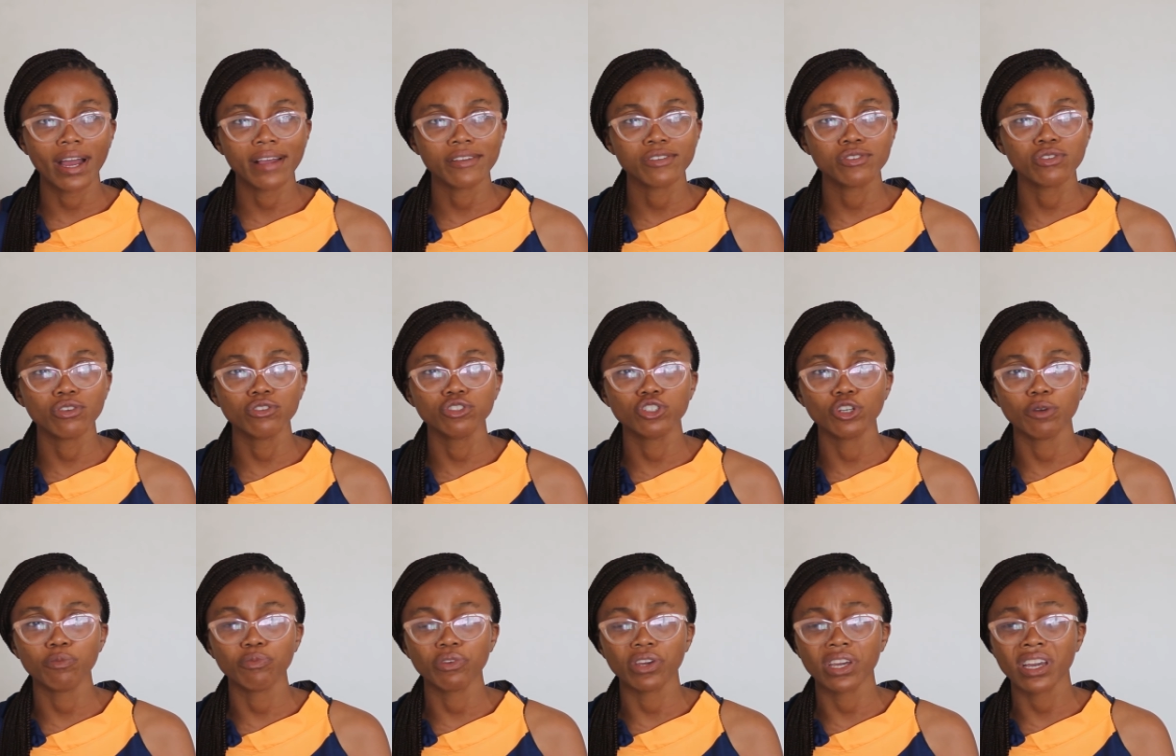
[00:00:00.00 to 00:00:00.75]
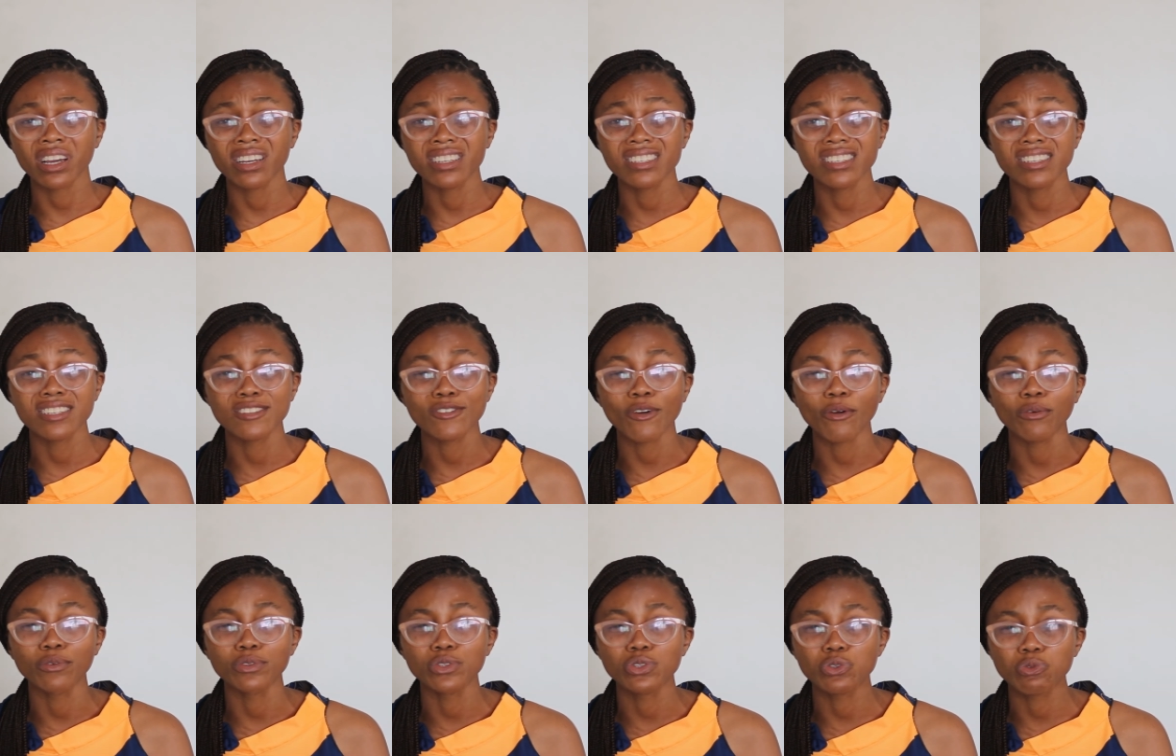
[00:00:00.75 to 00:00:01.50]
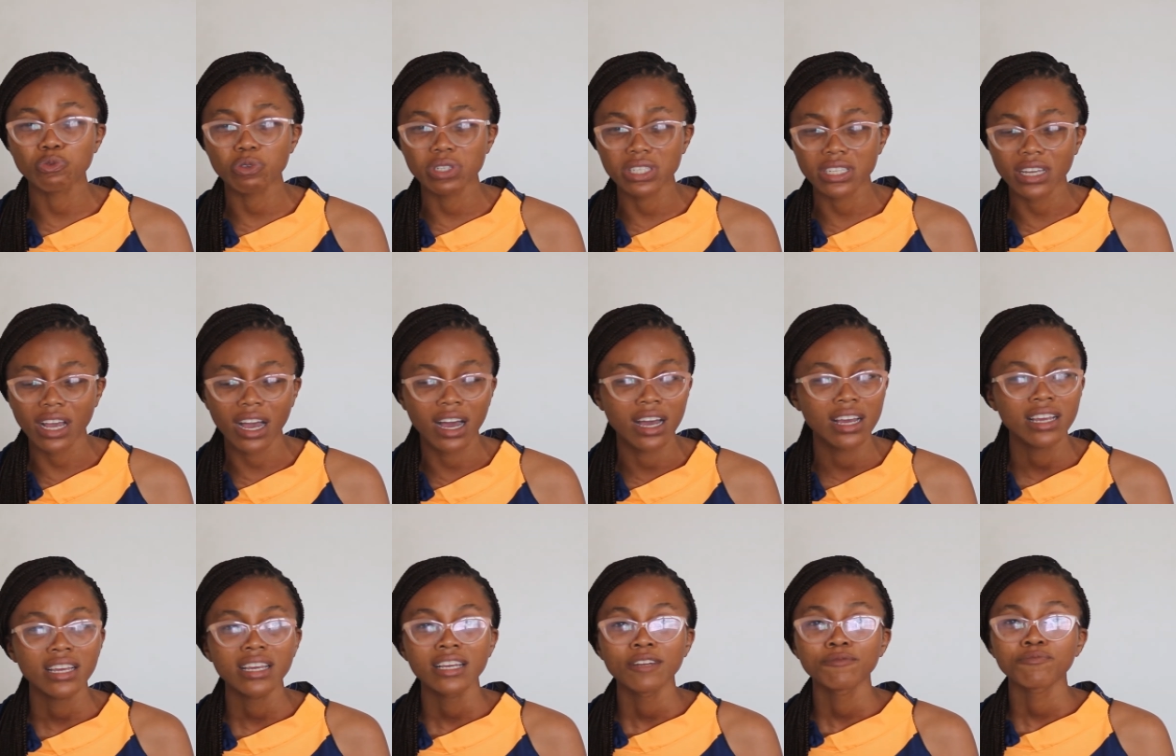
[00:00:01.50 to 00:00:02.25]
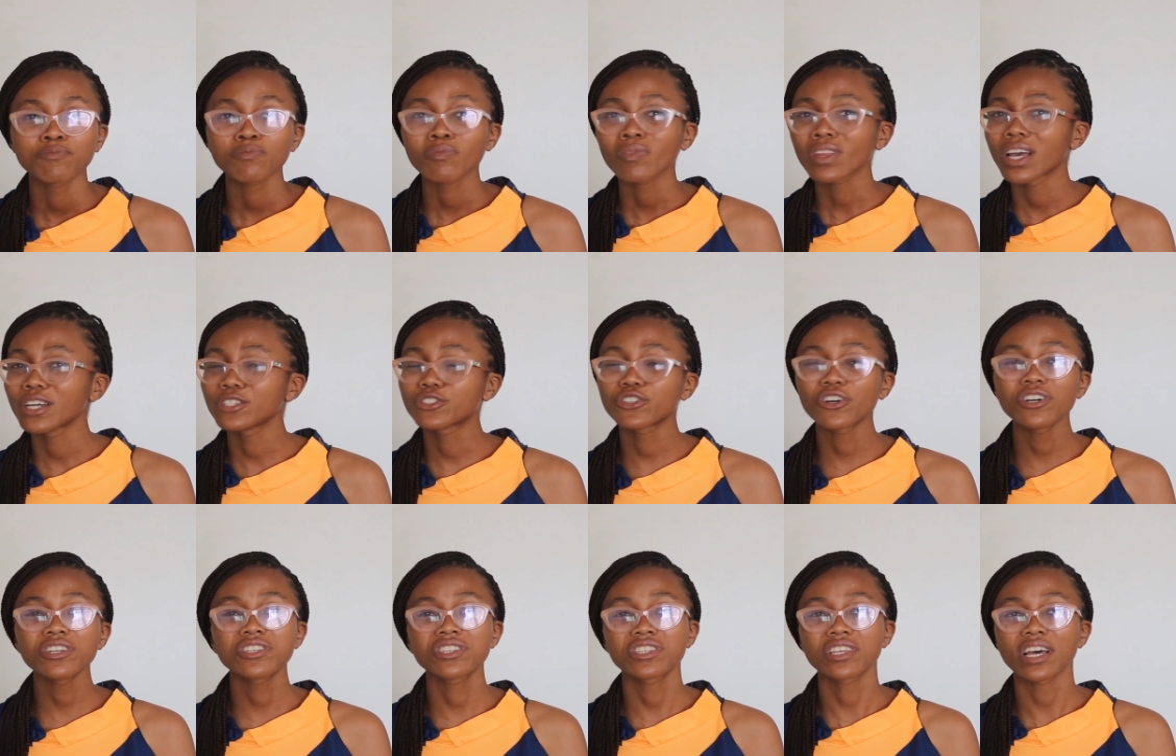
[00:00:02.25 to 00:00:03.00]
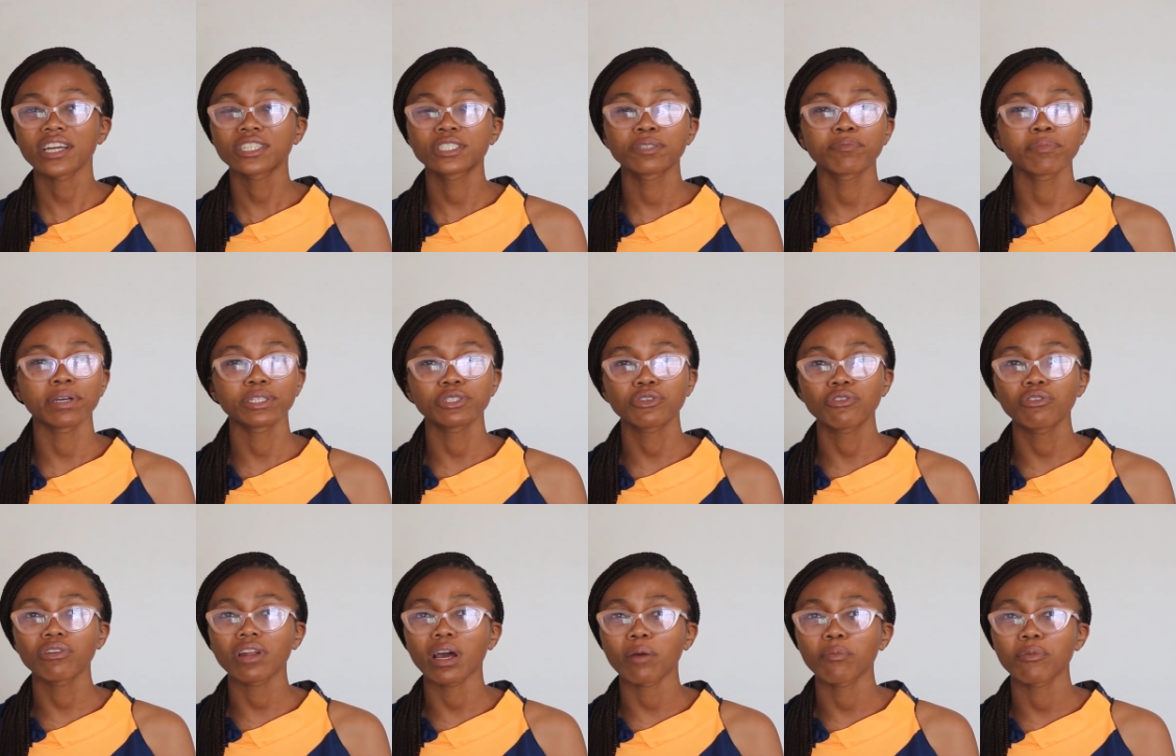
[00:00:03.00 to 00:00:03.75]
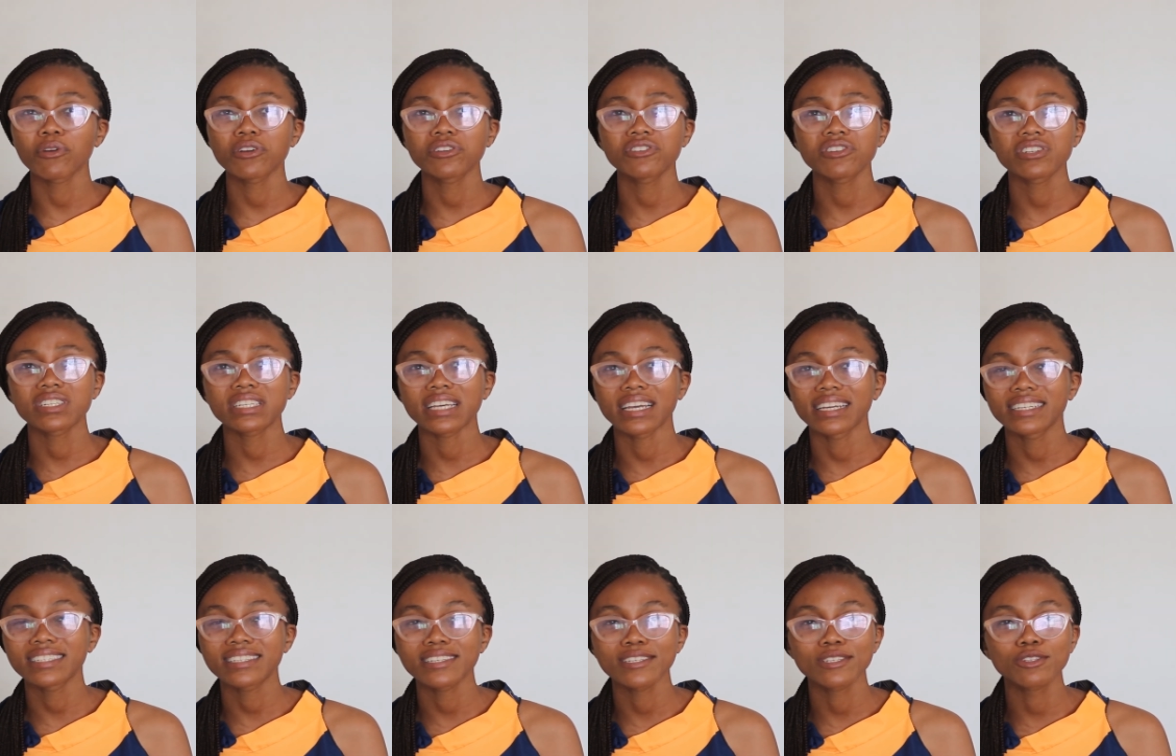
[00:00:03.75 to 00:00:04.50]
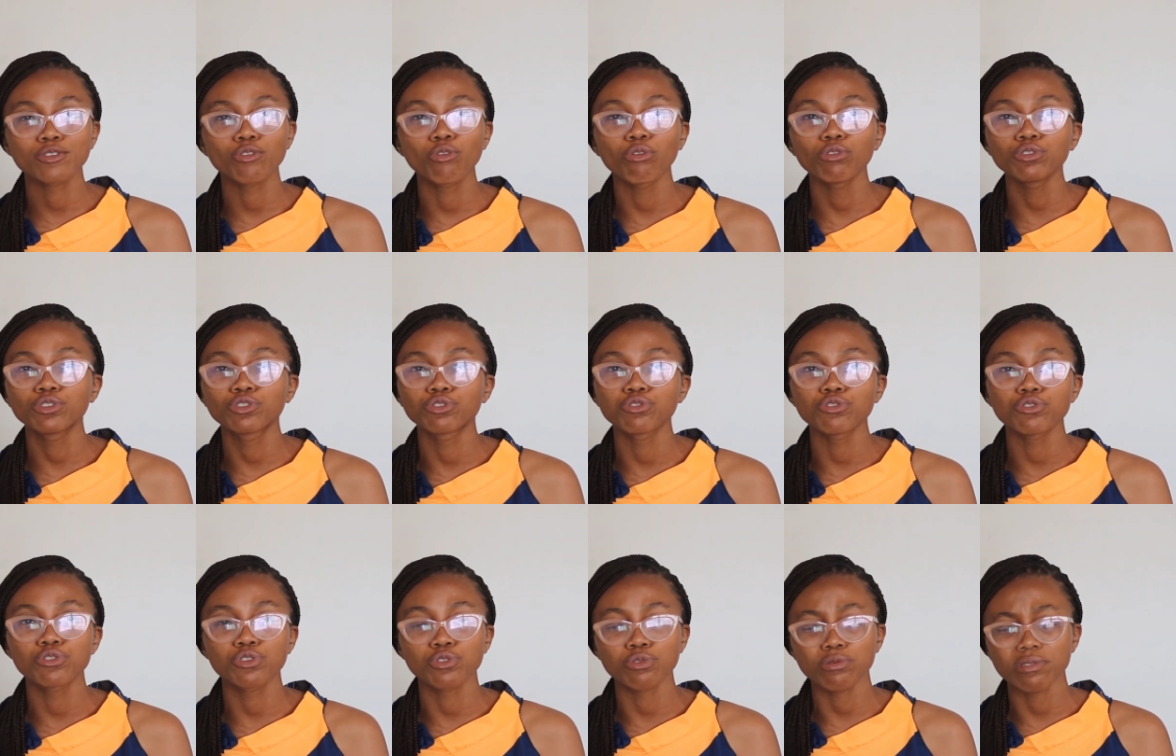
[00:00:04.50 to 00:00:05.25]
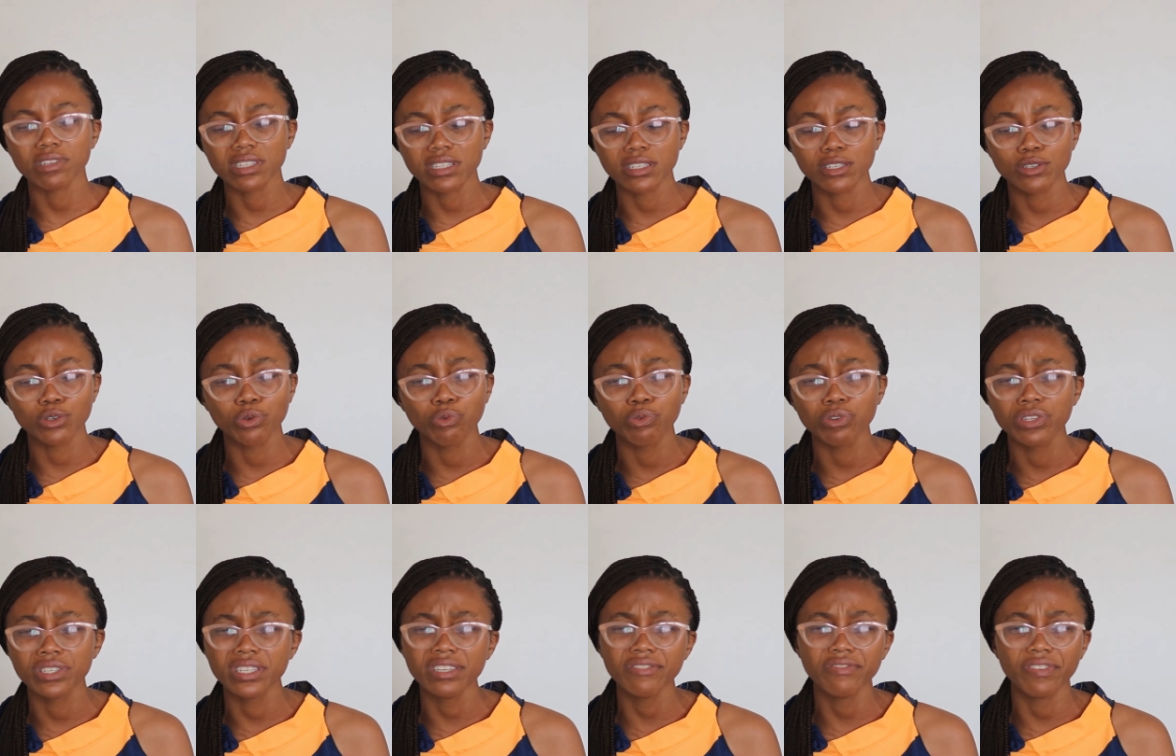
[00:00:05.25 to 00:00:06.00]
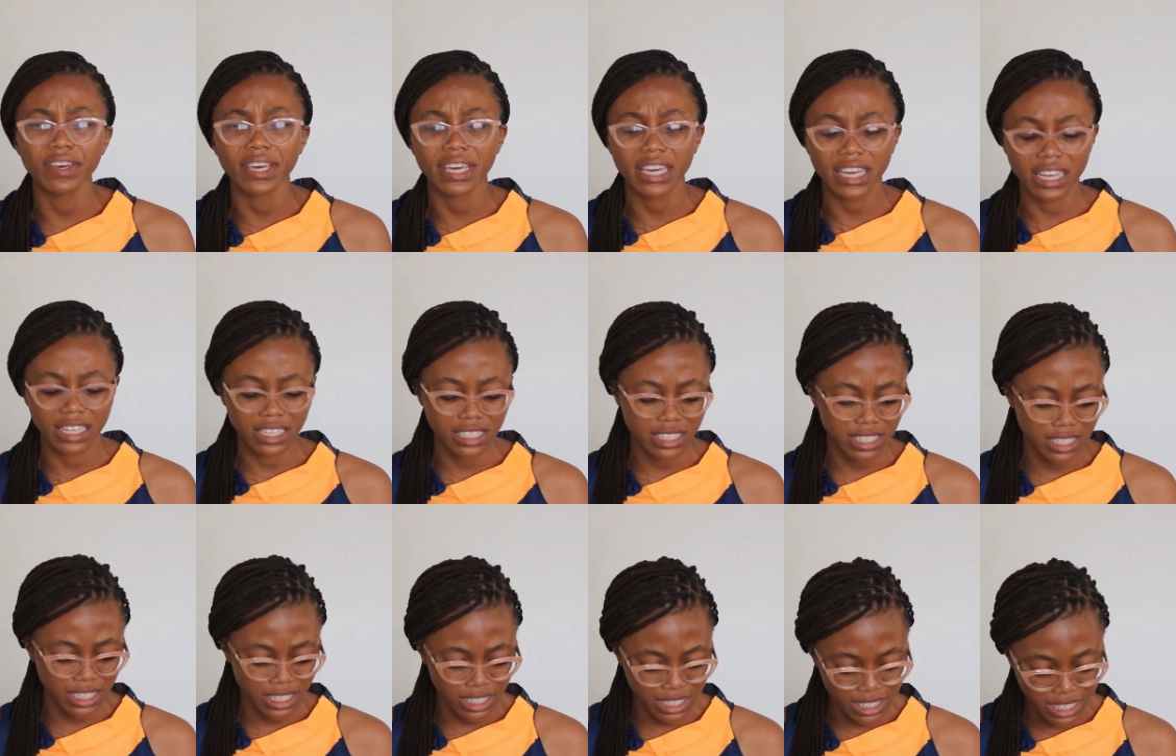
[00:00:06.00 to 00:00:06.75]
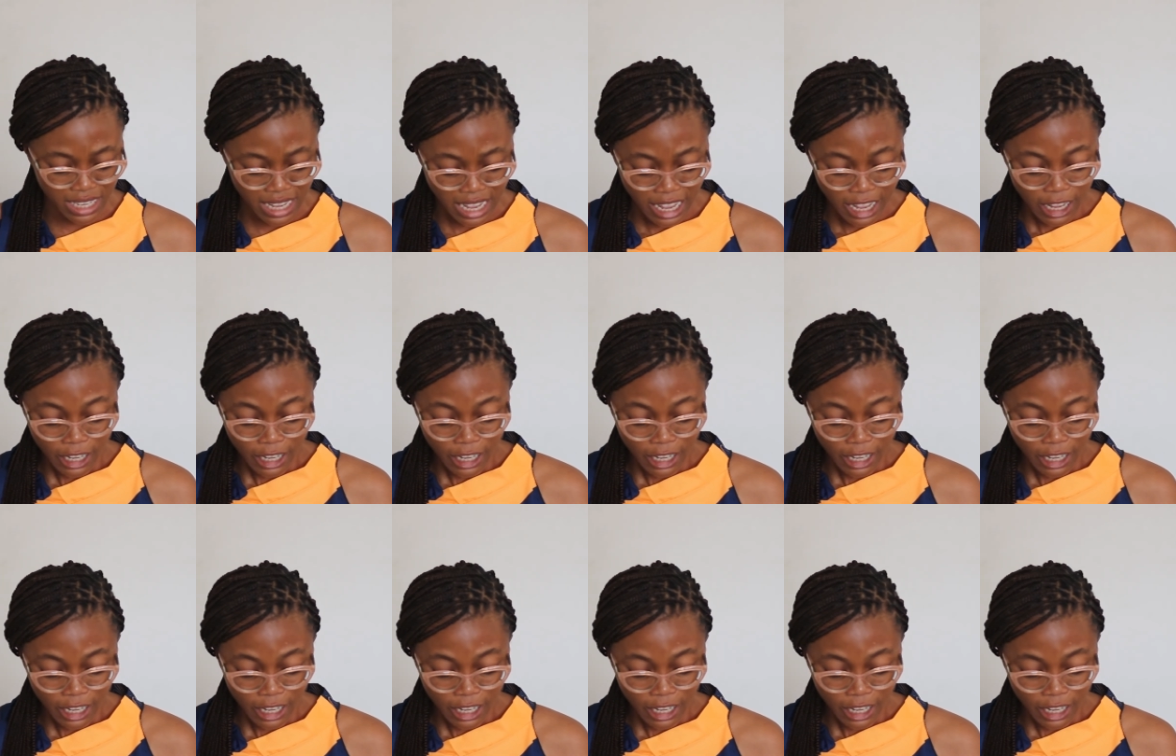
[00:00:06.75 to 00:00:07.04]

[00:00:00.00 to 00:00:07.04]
I saw job vacancies on Twitter. Just search medical laboratory scientists, go through tweets, you will see vacancies.